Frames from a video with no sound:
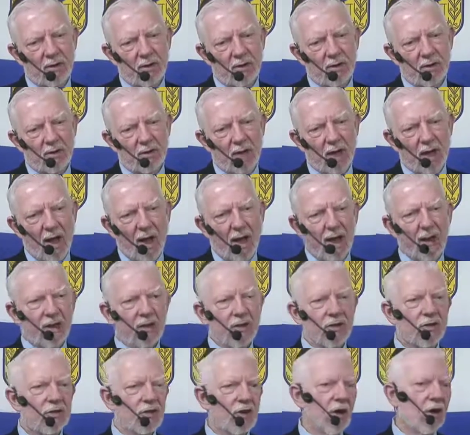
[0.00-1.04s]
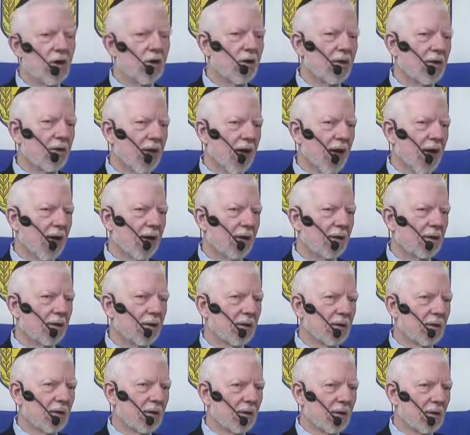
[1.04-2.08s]
I can show you that,
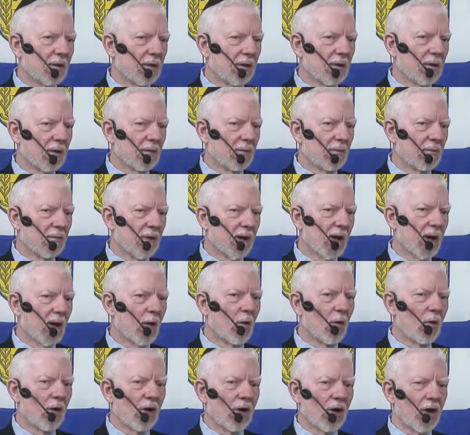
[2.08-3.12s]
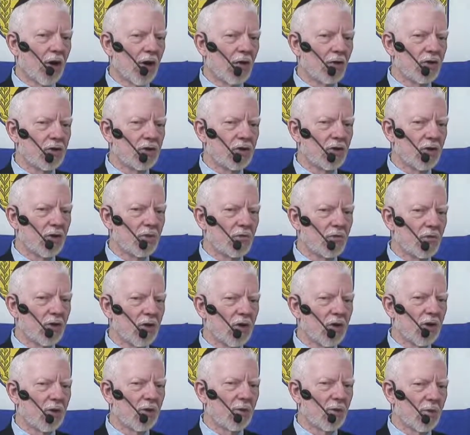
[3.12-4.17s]
but I want to know that you
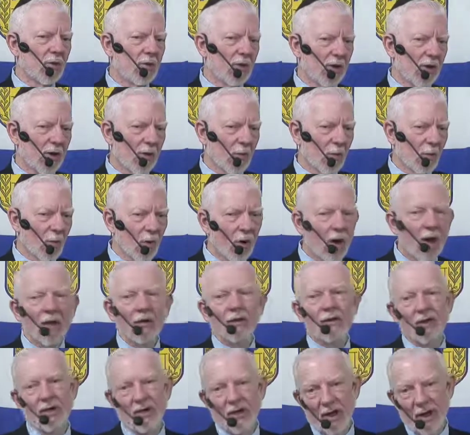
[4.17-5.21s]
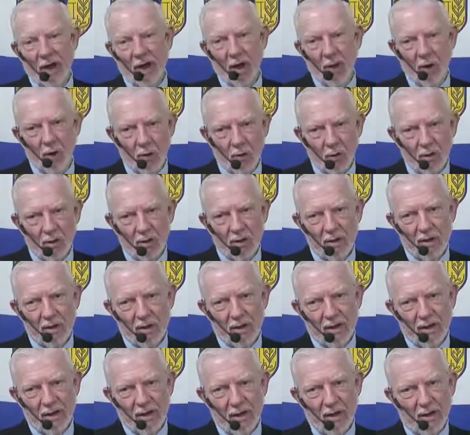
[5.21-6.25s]
really, really want to know
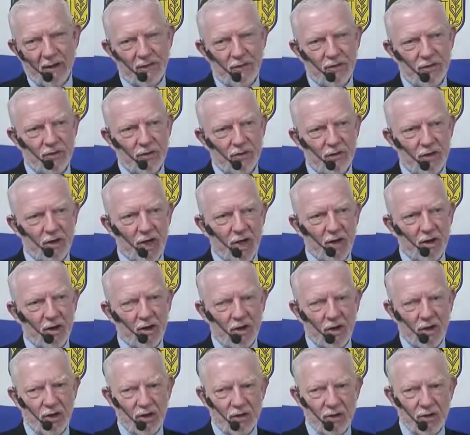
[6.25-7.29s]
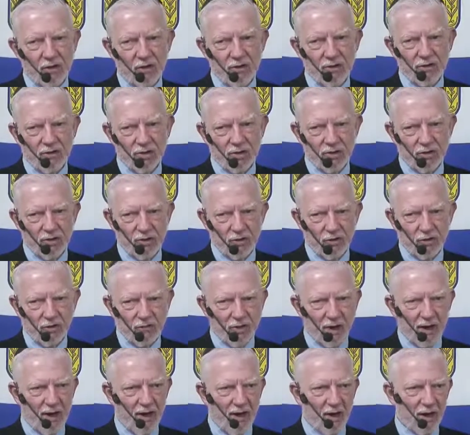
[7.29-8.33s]
and that you're not going to use this to
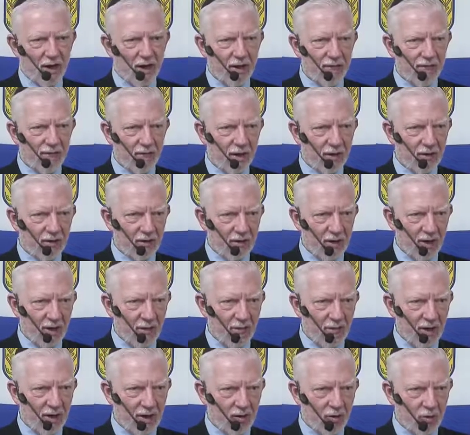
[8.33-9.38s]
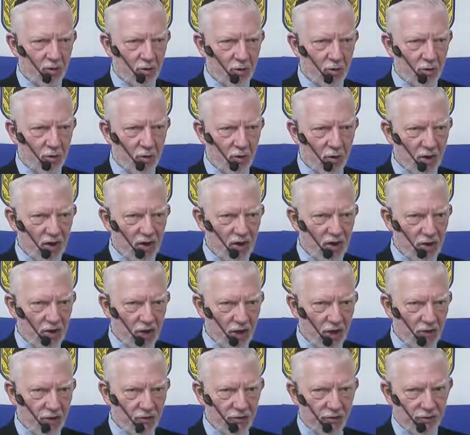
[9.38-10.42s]
try to convert them into
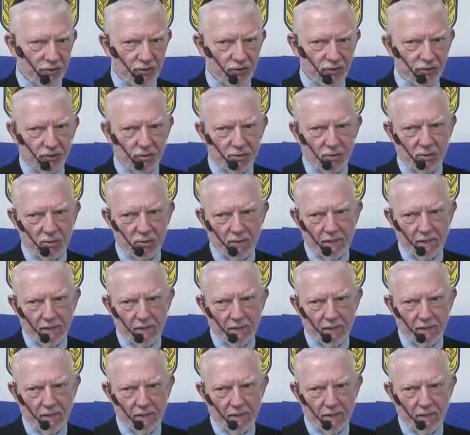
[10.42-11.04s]
Christians. Yeah.